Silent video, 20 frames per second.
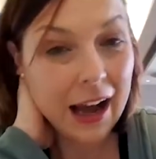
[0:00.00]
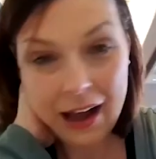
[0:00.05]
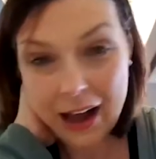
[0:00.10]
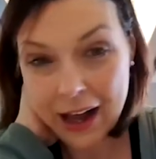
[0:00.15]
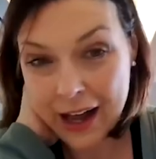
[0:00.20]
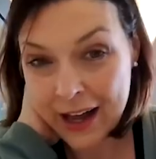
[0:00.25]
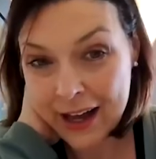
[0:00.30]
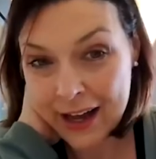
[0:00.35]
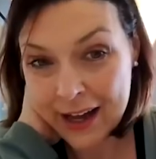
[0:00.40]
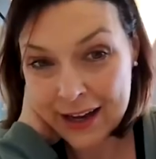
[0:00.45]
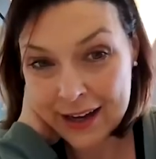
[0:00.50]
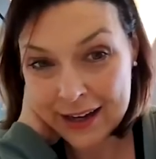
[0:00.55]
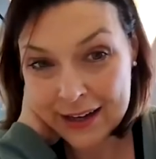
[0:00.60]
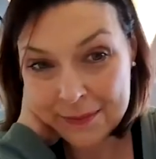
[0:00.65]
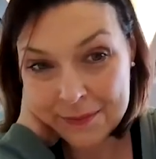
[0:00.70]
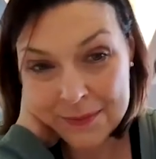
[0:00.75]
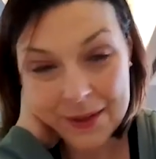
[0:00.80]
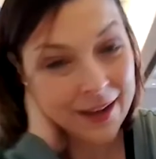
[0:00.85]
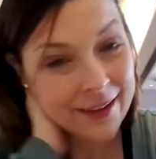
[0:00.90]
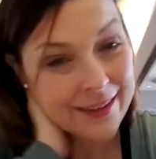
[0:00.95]

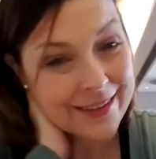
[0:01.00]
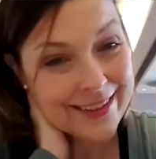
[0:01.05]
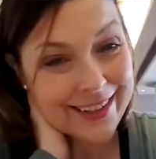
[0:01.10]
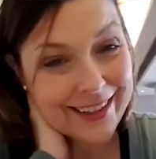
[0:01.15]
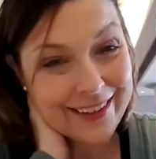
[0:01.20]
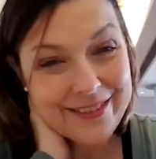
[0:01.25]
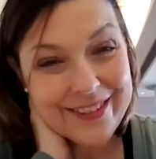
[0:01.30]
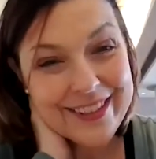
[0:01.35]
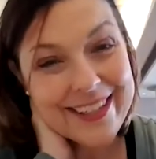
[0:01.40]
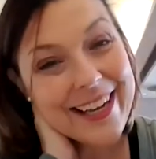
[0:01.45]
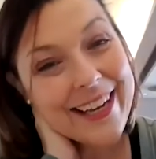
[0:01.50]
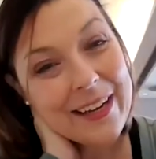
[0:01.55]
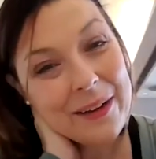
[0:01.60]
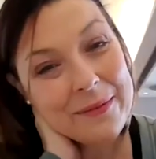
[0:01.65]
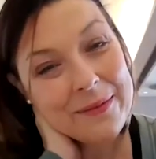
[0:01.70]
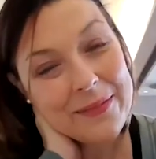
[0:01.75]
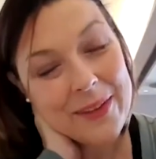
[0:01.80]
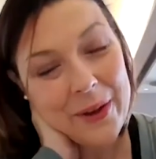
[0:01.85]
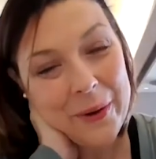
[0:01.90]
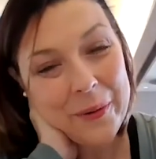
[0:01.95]
I'm not sick of saying
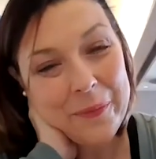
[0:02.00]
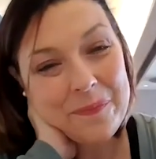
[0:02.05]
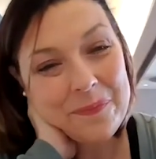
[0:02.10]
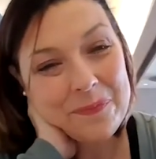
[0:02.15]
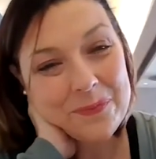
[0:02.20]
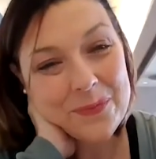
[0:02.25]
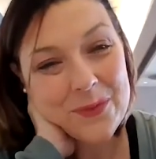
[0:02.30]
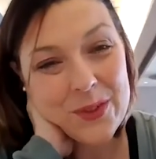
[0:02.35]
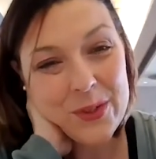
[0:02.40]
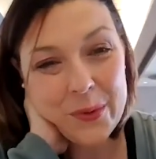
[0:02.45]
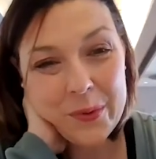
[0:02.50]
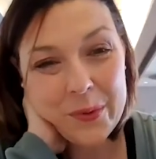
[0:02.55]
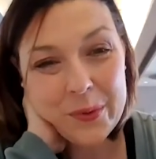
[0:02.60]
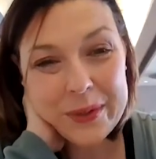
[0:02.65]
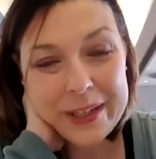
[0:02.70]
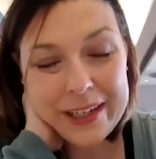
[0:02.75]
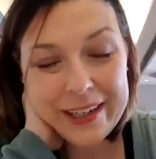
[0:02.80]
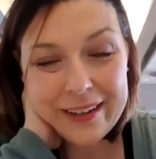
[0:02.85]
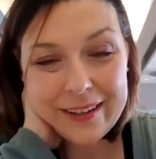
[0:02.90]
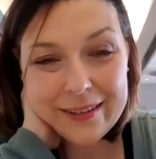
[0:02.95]
it though. So
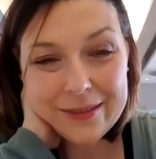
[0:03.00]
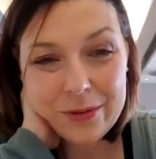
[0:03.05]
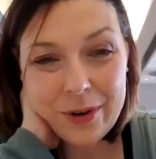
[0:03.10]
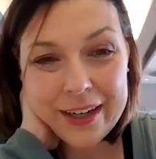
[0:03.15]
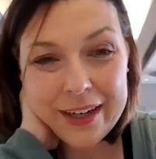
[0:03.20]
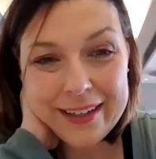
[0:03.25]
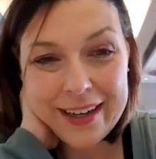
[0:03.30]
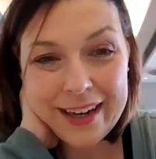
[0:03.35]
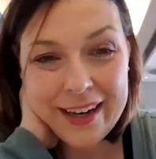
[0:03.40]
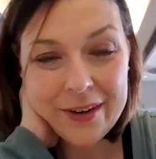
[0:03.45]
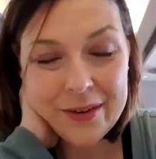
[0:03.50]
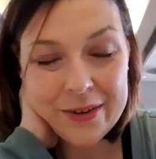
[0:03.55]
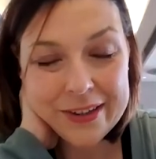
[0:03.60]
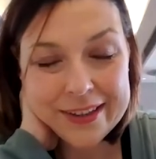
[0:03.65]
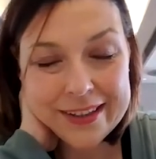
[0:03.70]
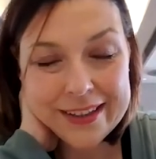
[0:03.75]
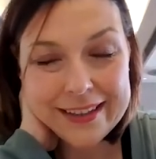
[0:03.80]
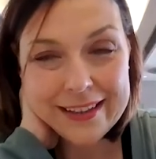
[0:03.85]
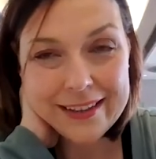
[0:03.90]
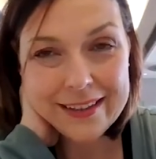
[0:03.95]
we are right now
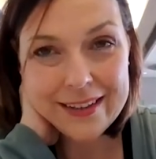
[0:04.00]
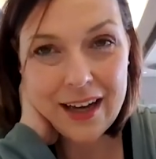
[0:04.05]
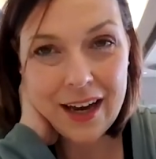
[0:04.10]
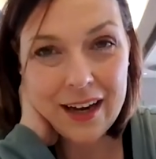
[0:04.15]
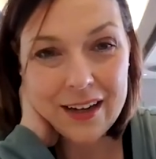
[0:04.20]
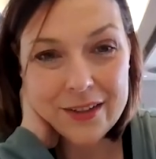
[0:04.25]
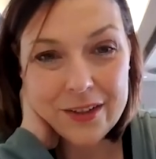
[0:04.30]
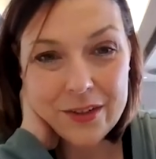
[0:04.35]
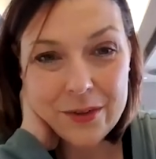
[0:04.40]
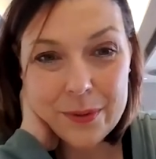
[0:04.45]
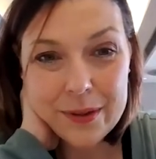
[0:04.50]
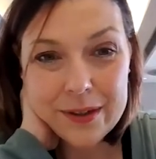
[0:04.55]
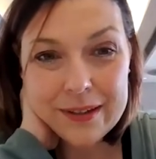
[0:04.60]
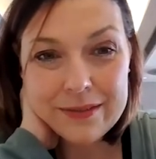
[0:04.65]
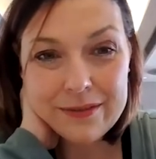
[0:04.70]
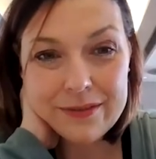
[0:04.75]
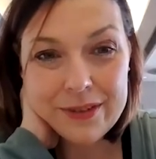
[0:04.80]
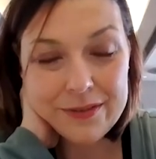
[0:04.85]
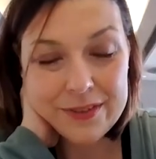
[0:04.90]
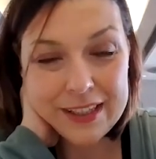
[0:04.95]
at October
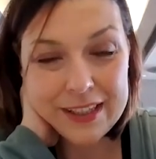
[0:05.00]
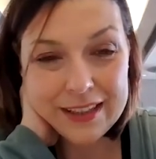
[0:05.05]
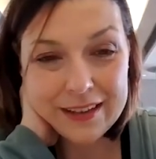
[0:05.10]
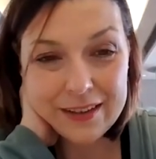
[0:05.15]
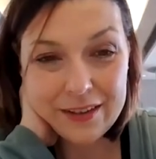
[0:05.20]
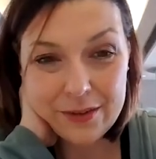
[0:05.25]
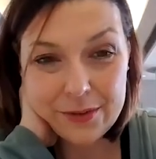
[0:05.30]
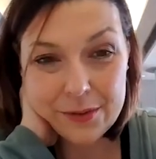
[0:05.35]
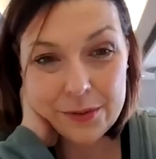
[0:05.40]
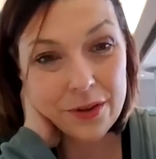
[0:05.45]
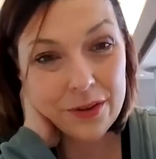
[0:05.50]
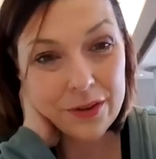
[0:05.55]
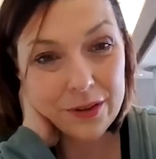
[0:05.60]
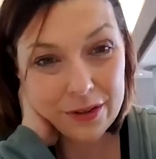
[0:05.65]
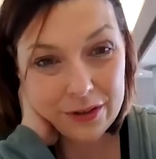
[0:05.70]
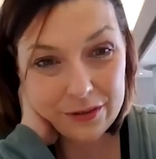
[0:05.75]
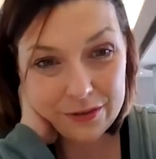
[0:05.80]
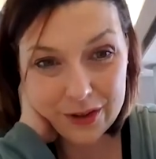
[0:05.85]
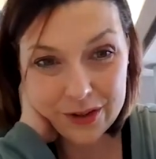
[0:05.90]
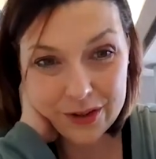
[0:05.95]
15th through the
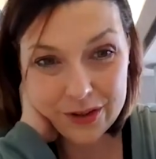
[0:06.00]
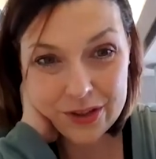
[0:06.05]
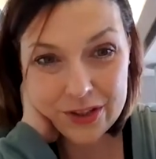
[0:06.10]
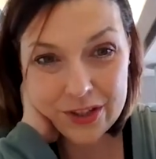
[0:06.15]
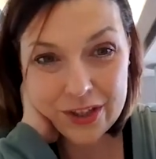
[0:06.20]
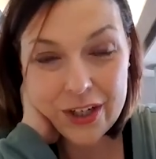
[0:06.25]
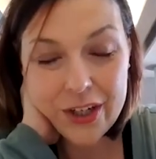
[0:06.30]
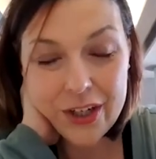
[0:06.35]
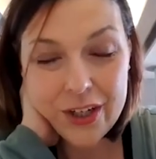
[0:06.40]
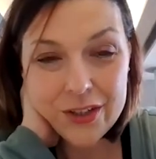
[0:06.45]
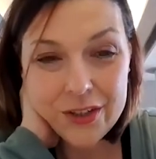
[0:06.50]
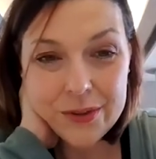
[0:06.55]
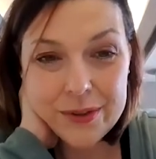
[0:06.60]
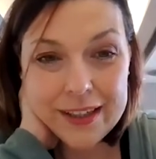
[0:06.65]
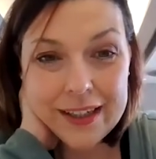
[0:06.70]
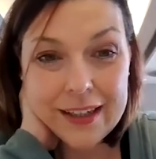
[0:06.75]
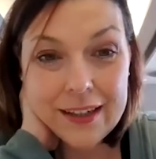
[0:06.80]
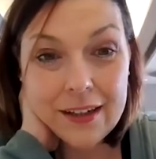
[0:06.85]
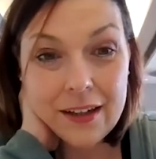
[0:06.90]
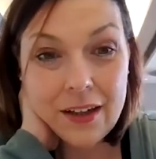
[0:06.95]
31st
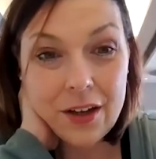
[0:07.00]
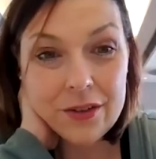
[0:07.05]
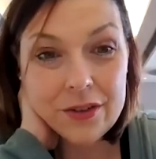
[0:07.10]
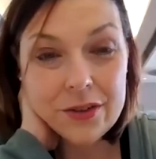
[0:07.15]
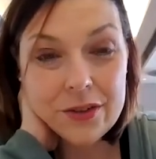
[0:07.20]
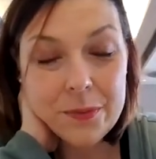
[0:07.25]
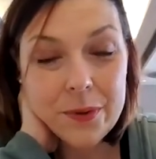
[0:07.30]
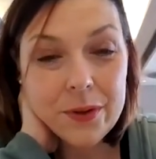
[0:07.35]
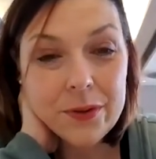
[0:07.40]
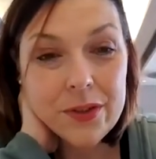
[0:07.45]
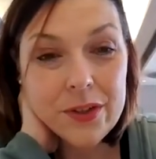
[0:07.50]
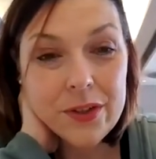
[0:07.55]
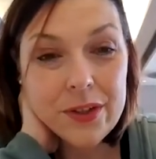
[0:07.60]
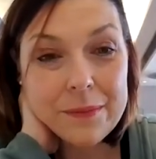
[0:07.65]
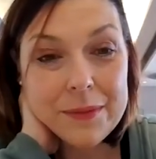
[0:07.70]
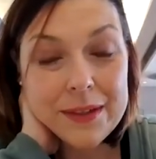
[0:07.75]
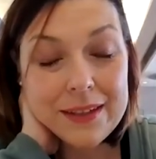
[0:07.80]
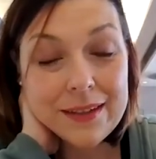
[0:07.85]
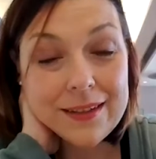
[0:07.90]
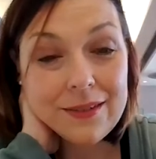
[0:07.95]
doing it in launch mode. So
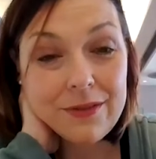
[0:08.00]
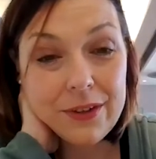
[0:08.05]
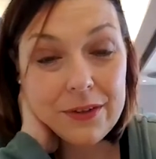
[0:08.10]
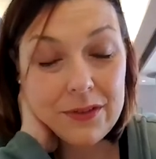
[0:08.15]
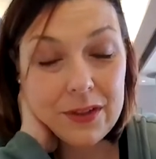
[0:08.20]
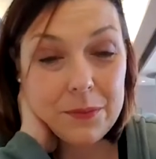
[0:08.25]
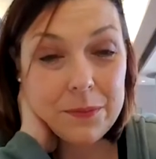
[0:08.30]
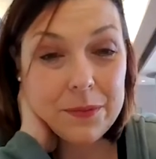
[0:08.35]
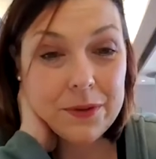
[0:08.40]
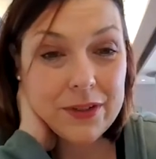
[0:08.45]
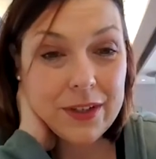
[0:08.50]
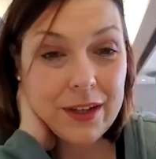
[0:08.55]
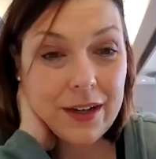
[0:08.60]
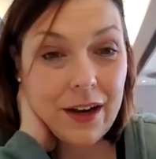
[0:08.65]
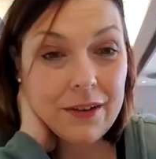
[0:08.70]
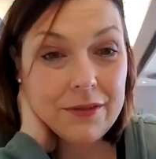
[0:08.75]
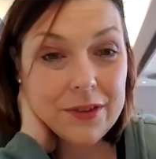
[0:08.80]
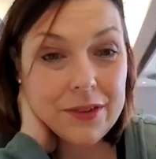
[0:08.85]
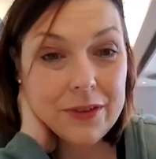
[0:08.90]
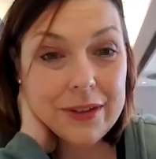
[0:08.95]
that means it's
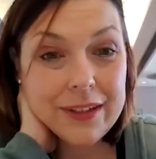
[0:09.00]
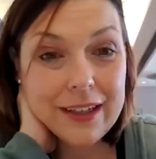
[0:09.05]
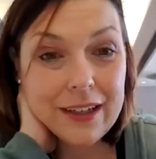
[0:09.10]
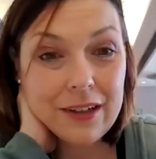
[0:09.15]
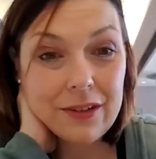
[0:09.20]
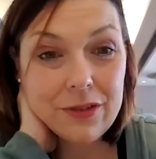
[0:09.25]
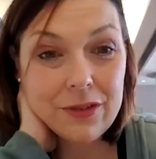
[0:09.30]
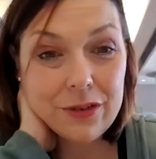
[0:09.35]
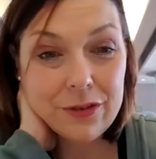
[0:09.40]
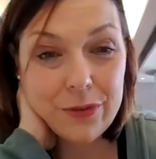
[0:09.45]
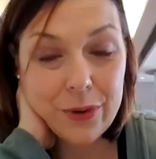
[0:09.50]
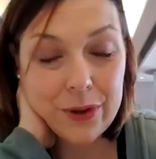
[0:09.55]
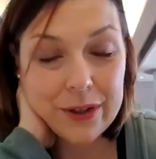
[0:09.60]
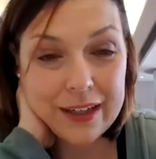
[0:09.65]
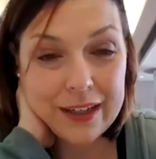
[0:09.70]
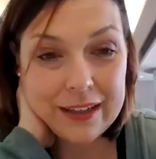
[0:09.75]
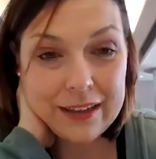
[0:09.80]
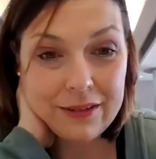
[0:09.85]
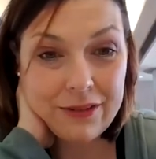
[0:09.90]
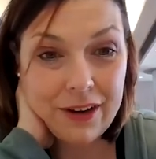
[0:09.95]
50% off. You can get it for
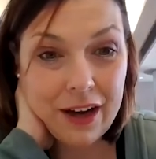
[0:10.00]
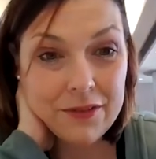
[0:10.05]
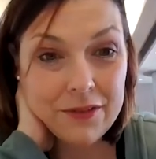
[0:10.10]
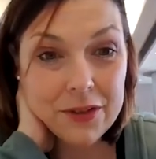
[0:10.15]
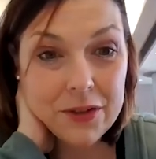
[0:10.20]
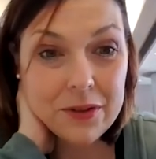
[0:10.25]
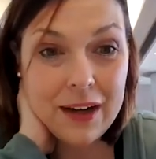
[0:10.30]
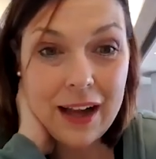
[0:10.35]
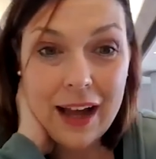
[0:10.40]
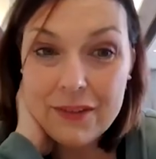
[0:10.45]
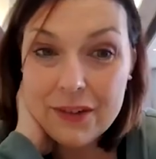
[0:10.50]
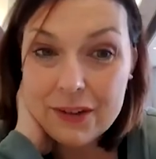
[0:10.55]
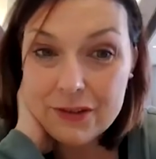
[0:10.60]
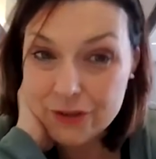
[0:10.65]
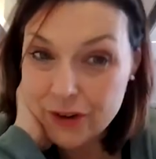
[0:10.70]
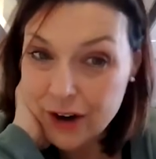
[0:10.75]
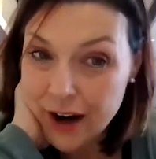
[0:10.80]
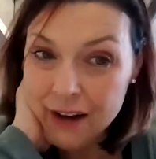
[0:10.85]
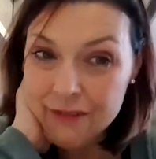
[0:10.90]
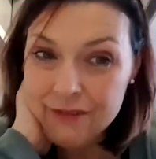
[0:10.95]
$4.95. You can have it
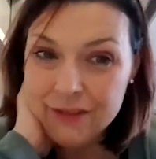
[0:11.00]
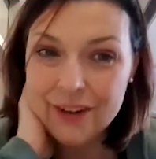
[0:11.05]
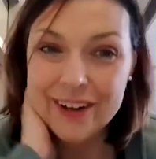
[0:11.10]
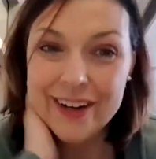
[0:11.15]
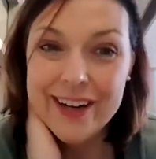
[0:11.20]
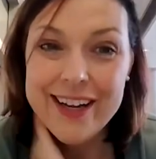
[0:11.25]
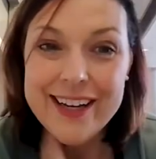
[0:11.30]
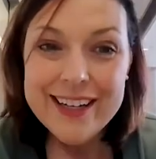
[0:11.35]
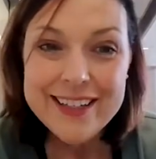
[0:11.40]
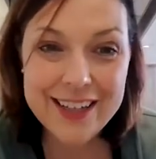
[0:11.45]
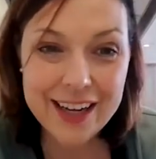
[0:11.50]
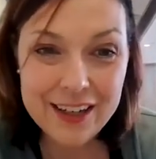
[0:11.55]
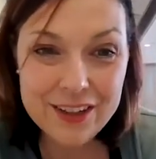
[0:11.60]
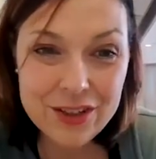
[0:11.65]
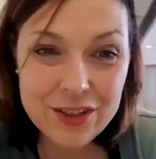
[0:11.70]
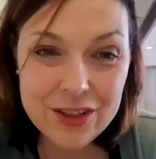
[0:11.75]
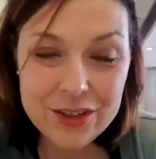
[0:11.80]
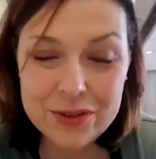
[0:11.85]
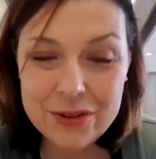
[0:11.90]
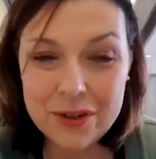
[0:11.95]
forever.
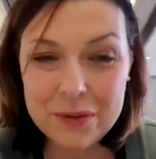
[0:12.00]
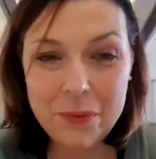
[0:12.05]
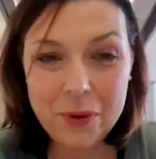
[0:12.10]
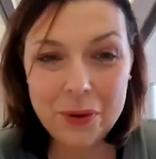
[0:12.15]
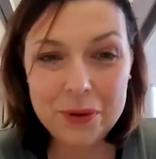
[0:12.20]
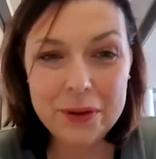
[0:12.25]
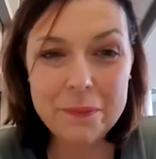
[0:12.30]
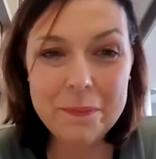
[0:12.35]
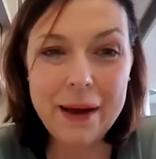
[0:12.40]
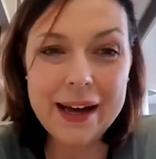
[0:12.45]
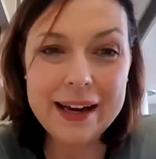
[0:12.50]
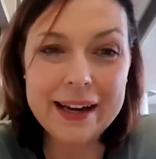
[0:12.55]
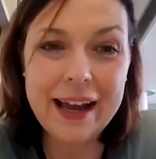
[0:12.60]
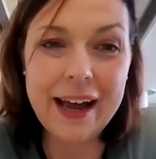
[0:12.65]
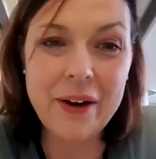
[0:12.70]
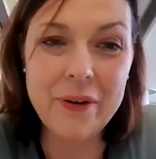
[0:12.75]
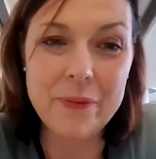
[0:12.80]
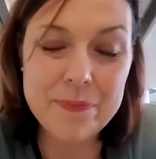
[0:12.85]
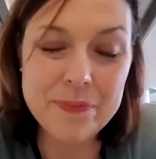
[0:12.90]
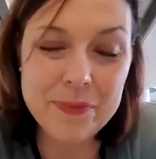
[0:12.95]
Next year, you can call it back
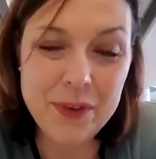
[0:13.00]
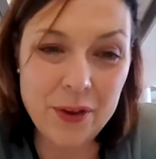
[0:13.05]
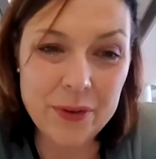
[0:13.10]
out.